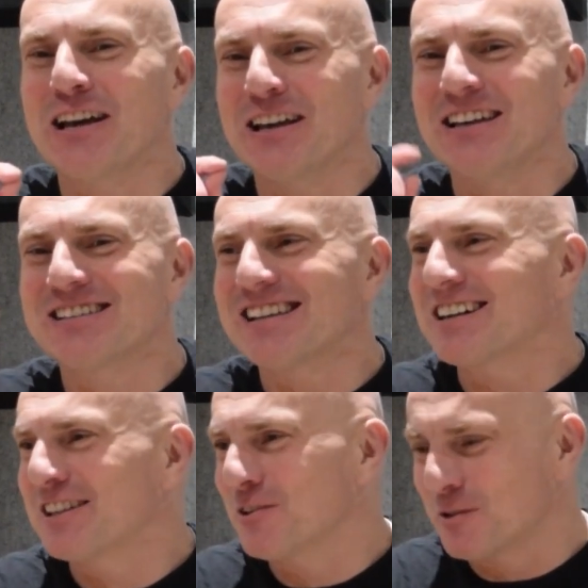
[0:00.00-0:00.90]

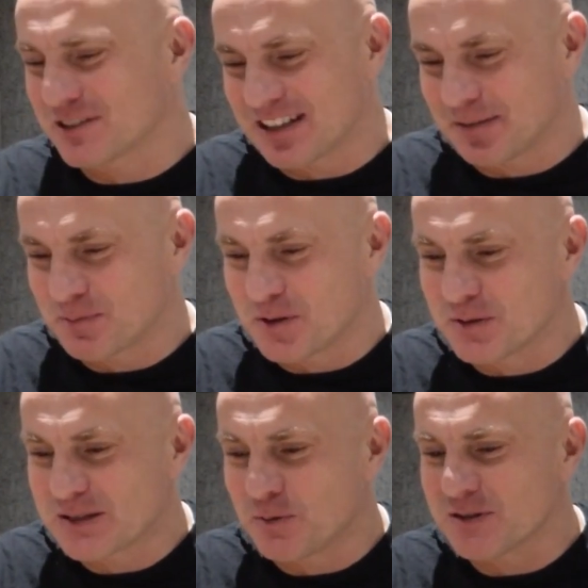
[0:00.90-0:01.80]
Exactly, lawyered up
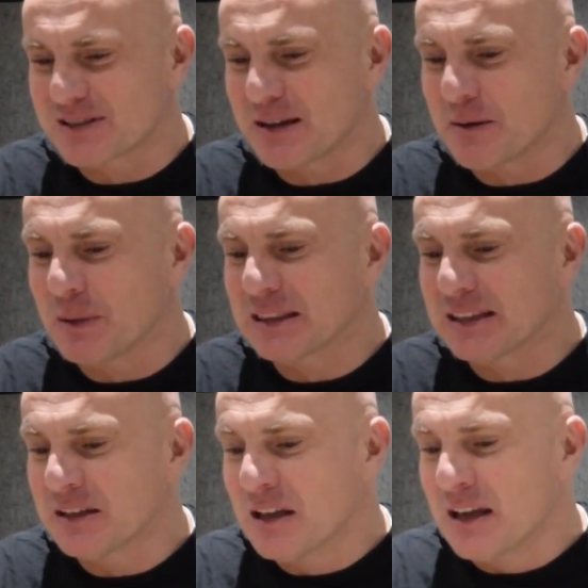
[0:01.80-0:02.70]
response. But
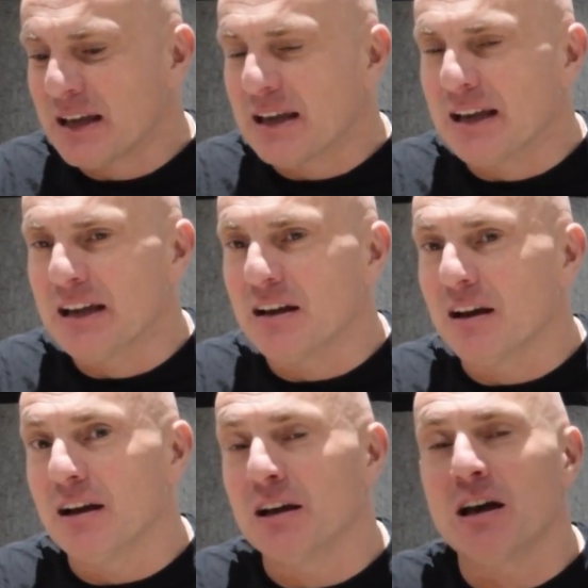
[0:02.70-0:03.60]

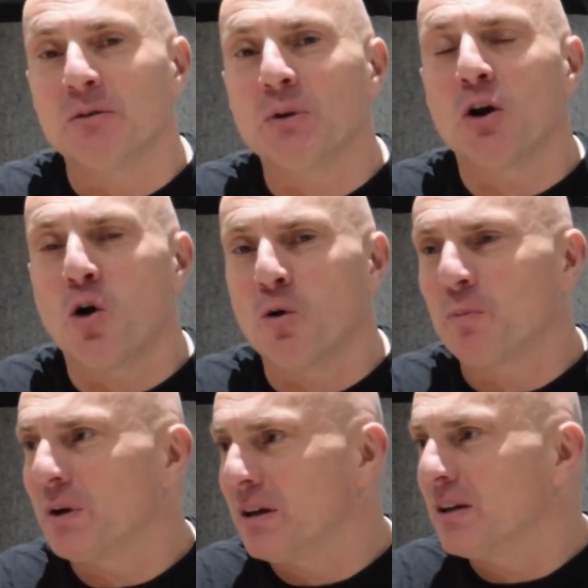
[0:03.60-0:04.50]
and we
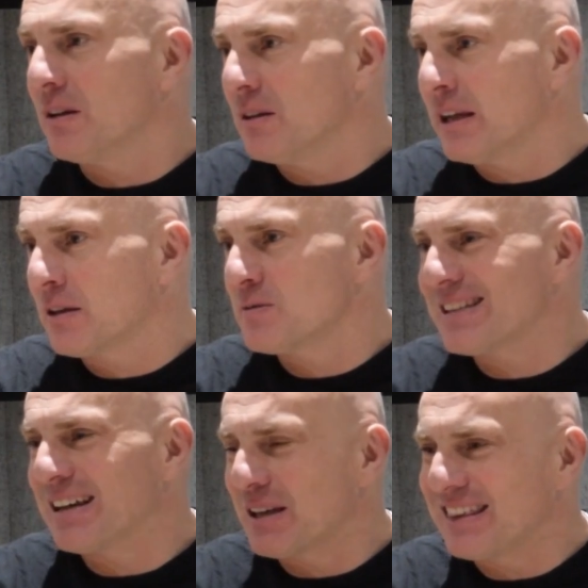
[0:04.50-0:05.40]
hope, like you're
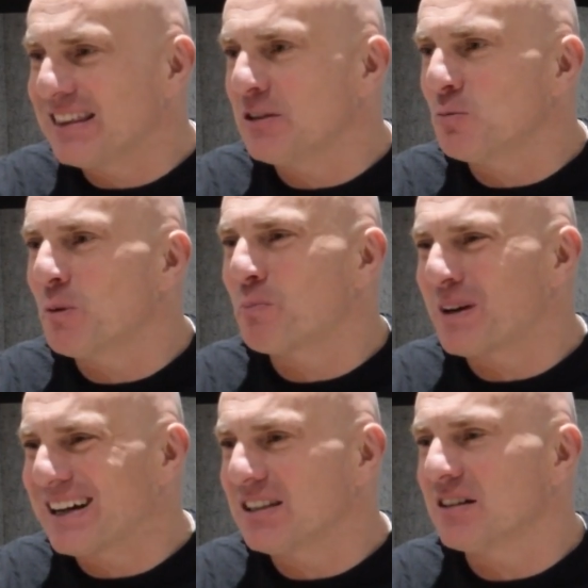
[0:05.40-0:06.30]
saying, it needs to be
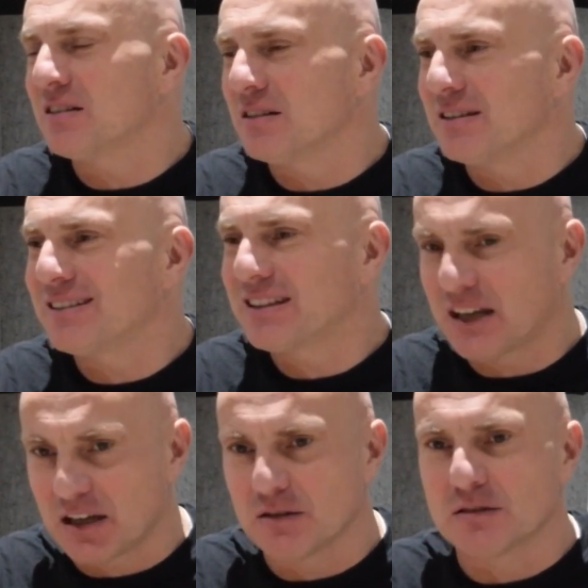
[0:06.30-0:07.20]
practical and
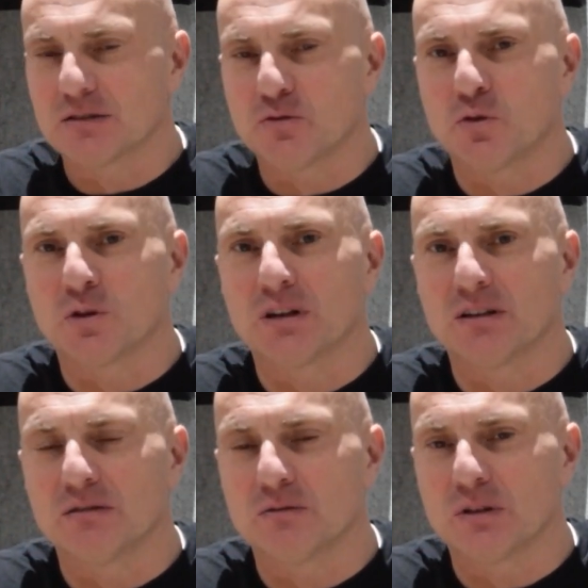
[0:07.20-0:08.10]
tailored for.
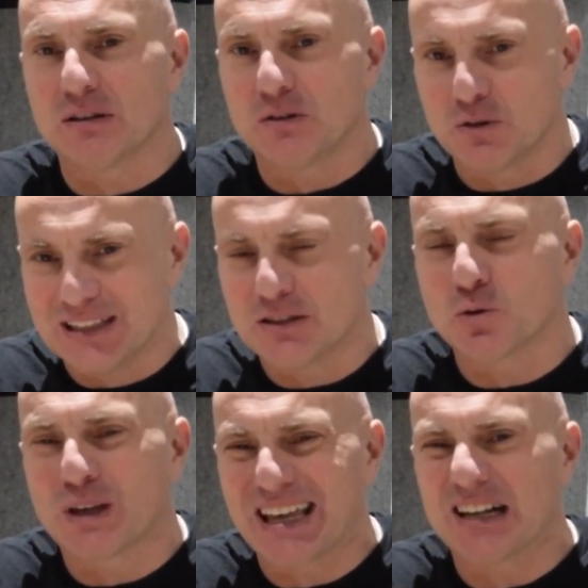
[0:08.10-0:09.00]
You need to
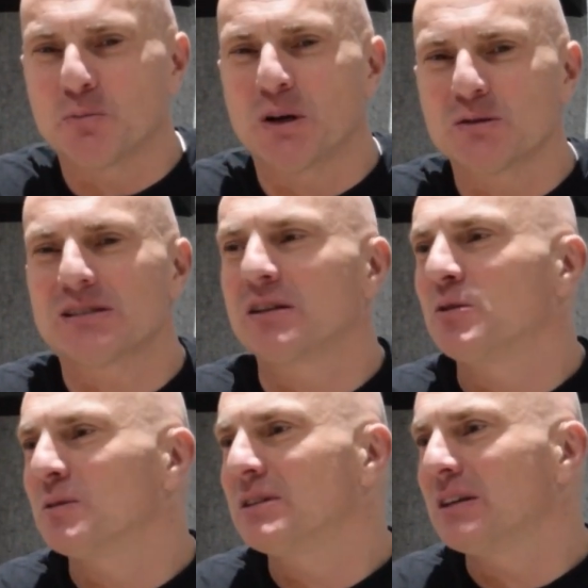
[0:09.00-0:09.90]
care about
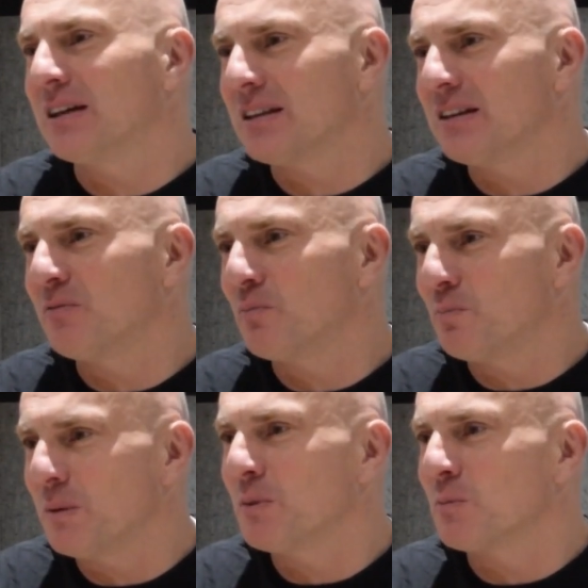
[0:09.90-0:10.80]
security and the
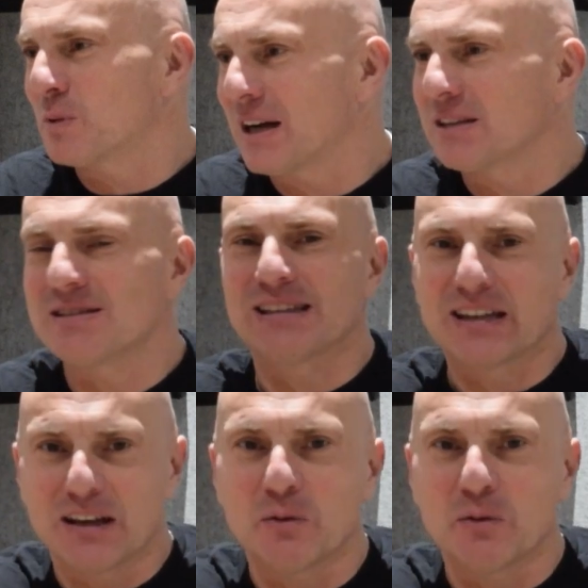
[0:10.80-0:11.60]
people practicing,